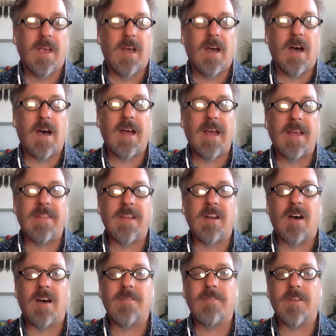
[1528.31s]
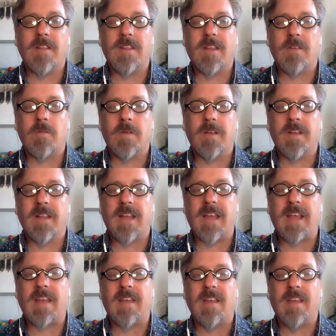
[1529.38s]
And that often that really,